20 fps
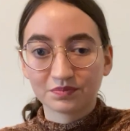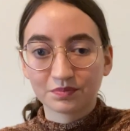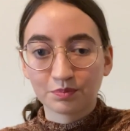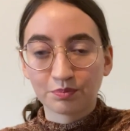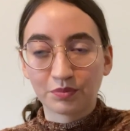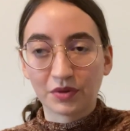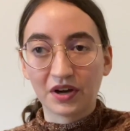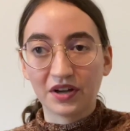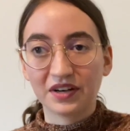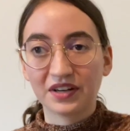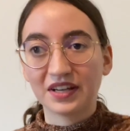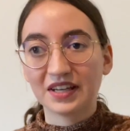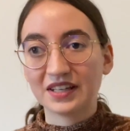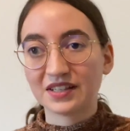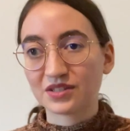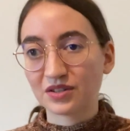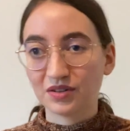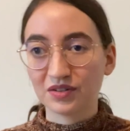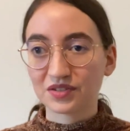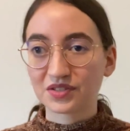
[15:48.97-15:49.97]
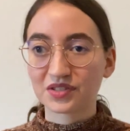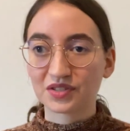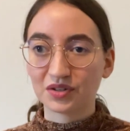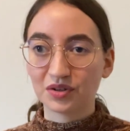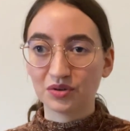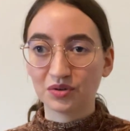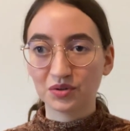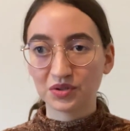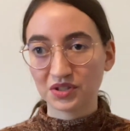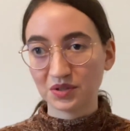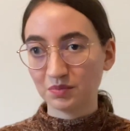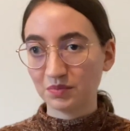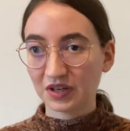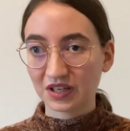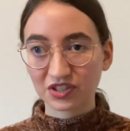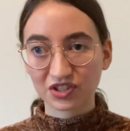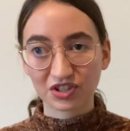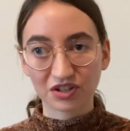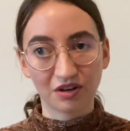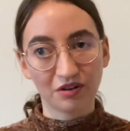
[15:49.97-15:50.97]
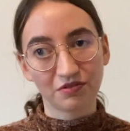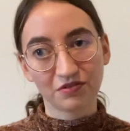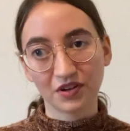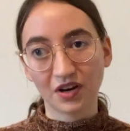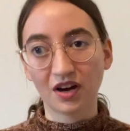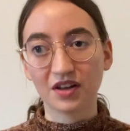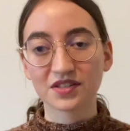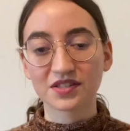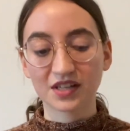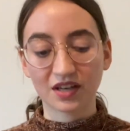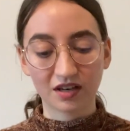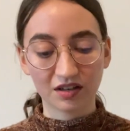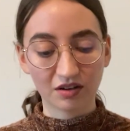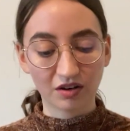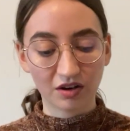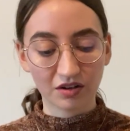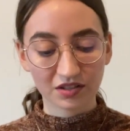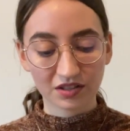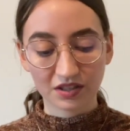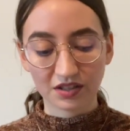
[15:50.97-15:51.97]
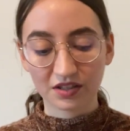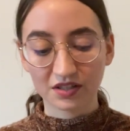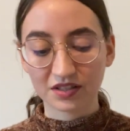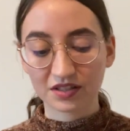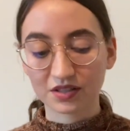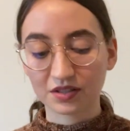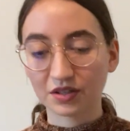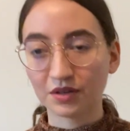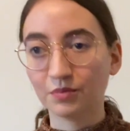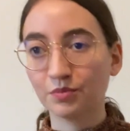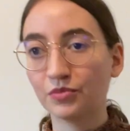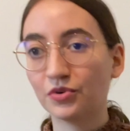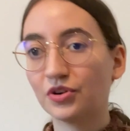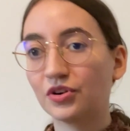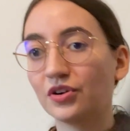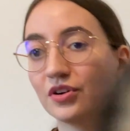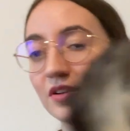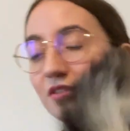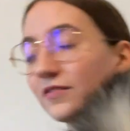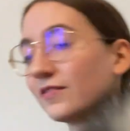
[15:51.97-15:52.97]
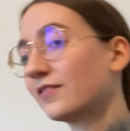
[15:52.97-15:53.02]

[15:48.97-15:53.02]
but it's also the mixture of yarns I got is more